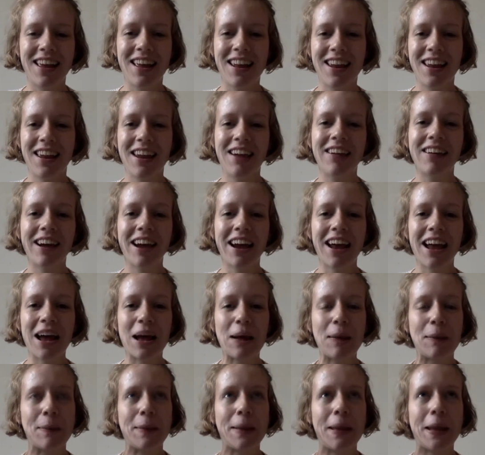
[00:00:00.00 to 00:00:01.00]
and here I
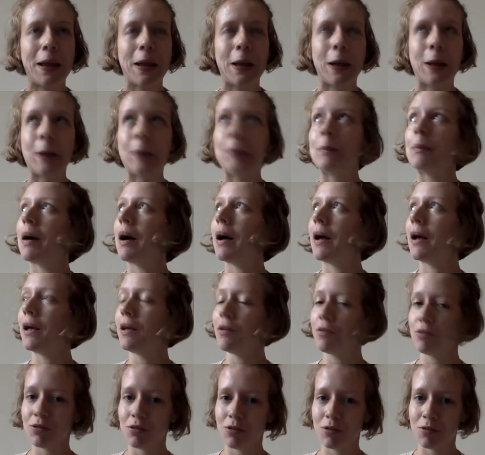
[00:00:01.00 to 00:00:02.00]
am in my
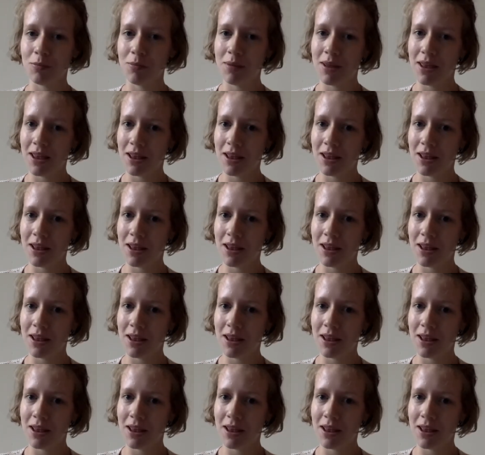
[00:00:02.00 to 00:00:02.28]
room